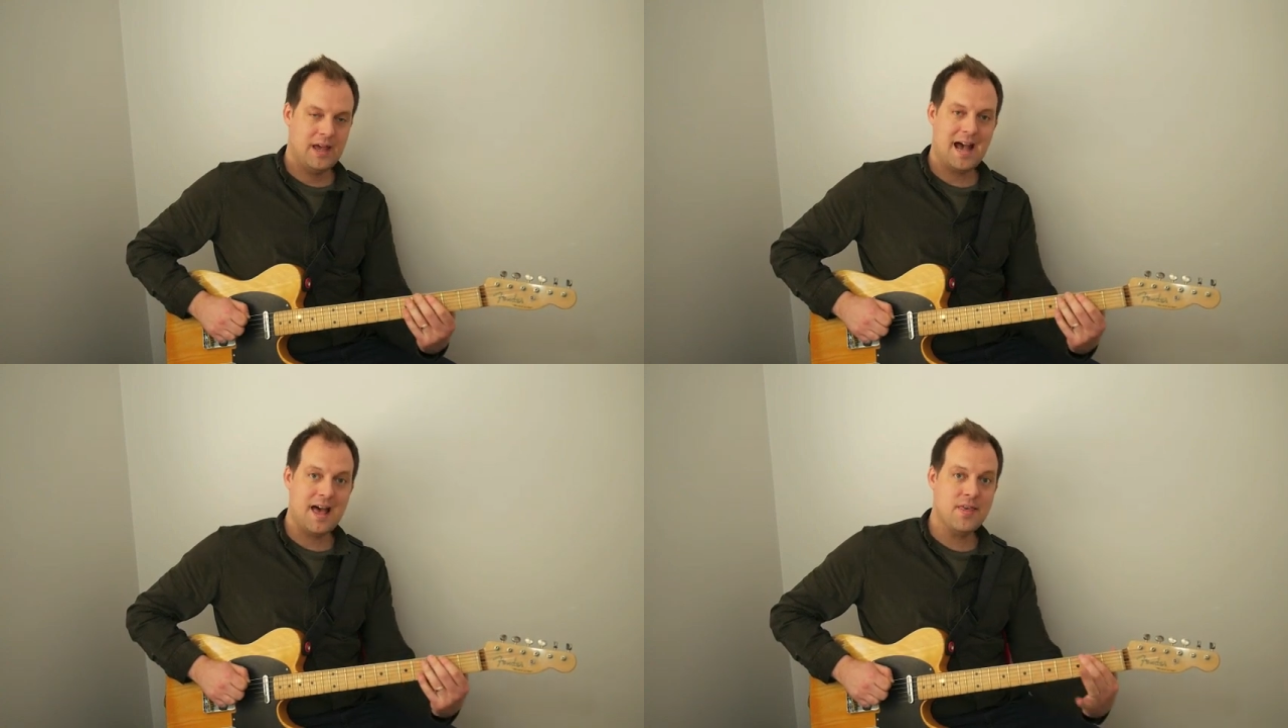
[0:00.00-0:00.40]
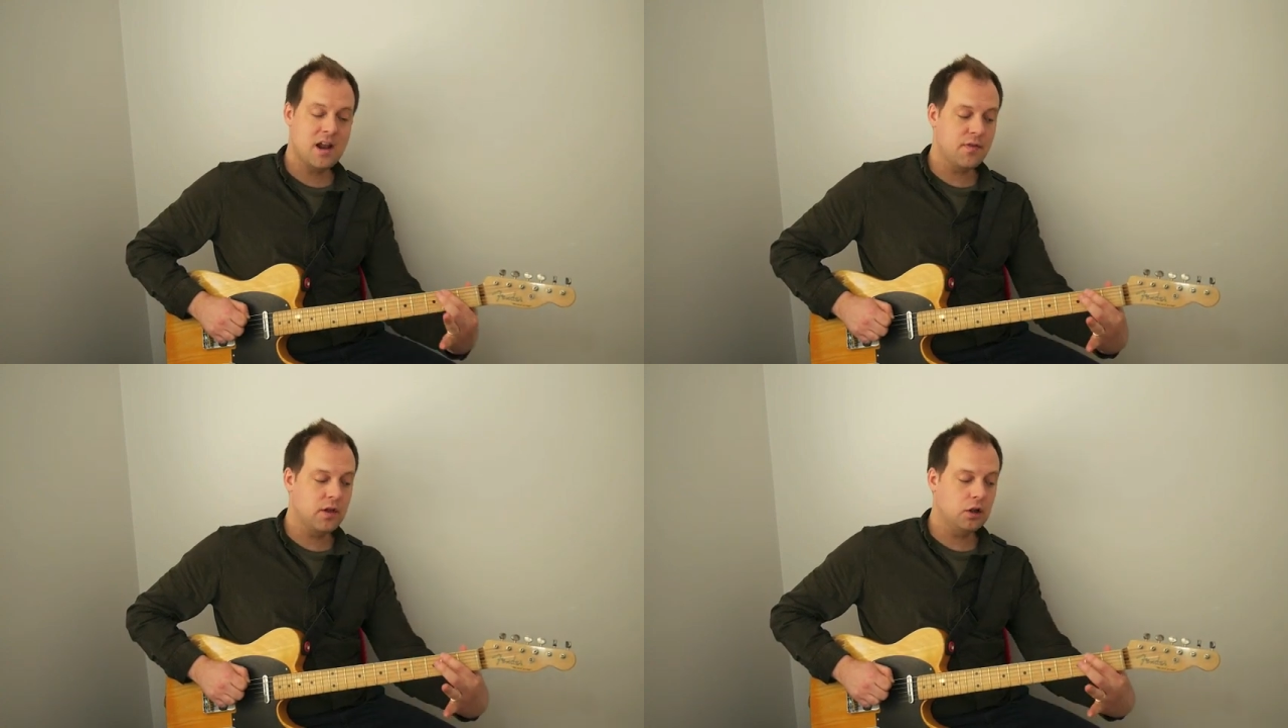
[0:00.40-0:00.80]
and
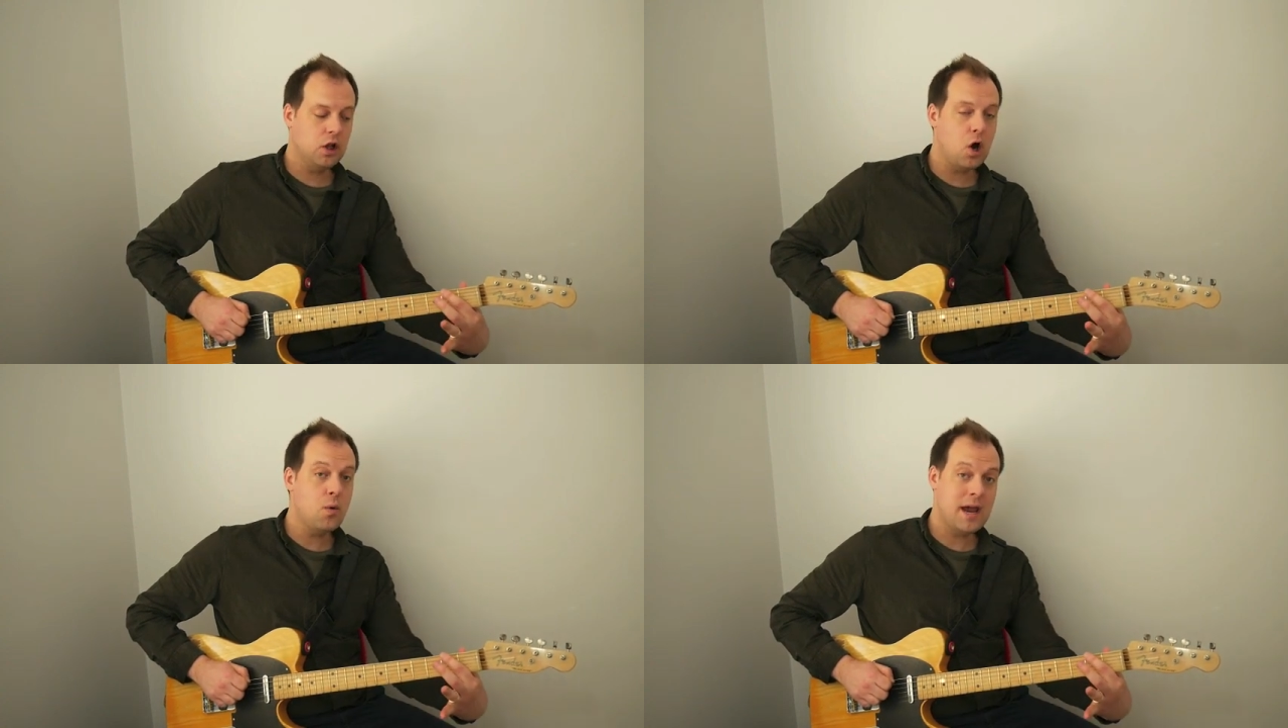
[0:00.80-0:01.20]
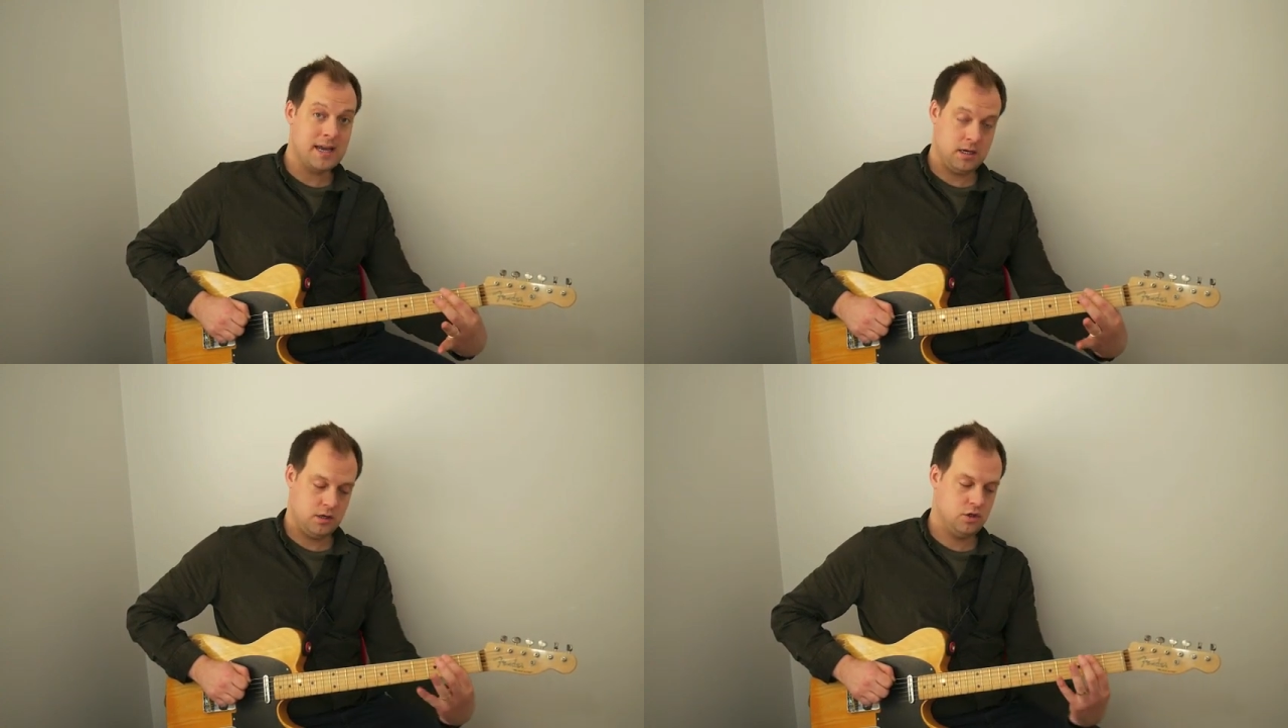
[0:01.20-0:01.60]
then on the low
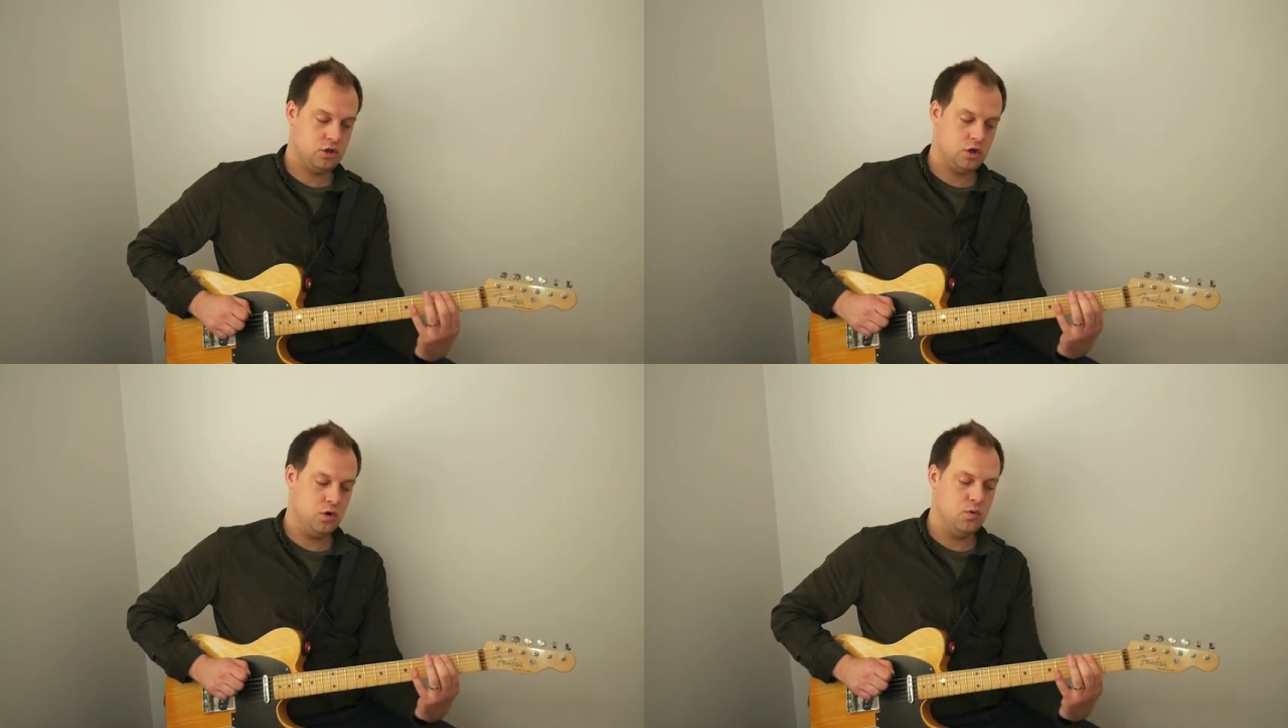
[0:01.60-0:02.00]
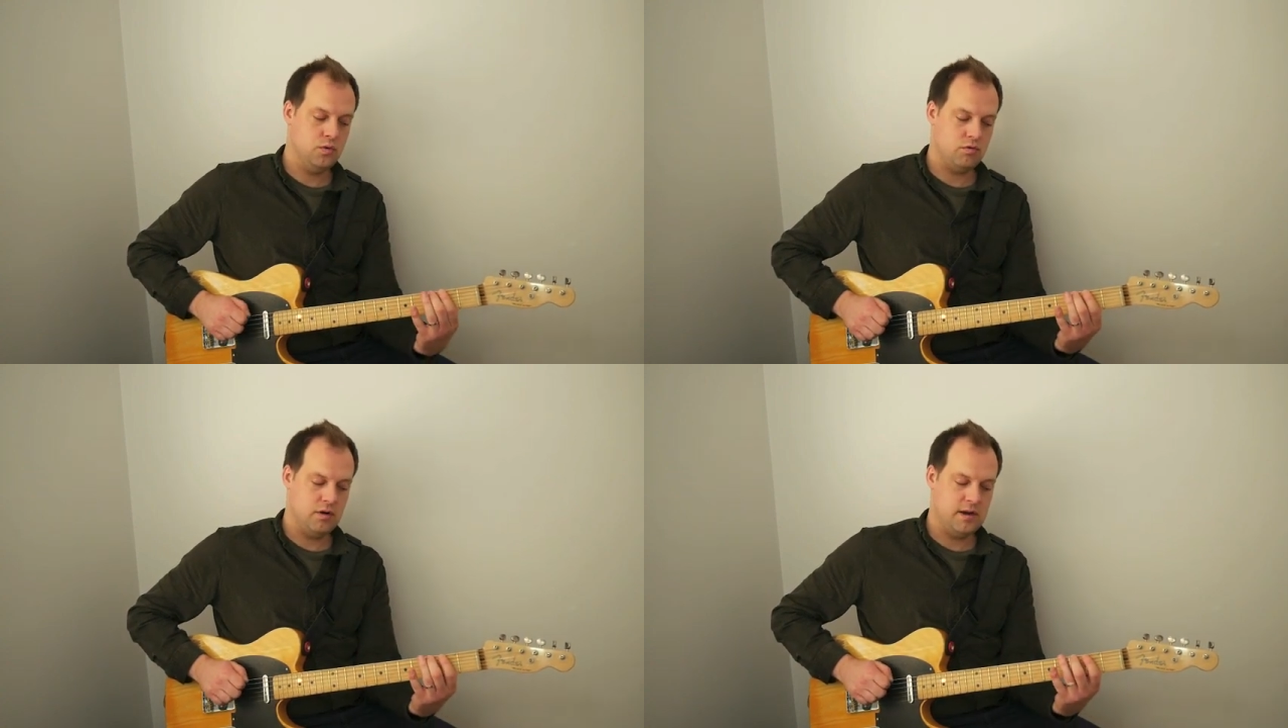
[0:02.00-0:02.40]
E, 2,
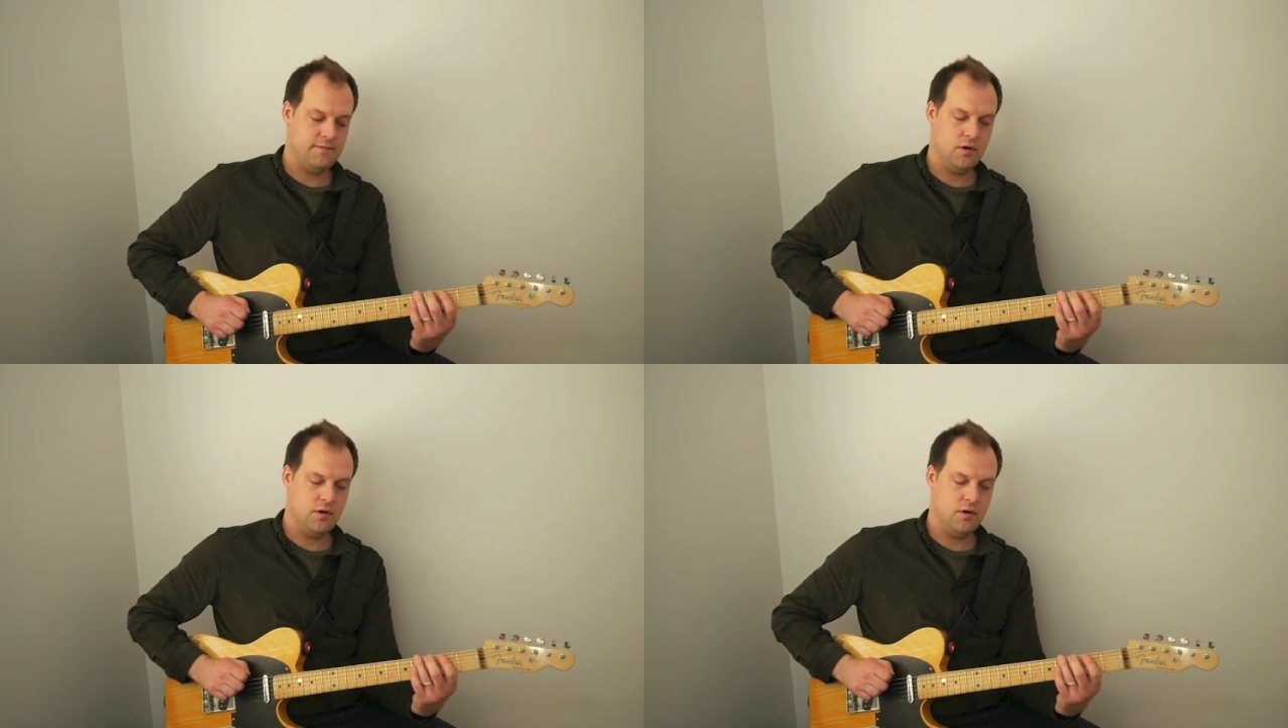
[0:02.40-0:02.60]
3,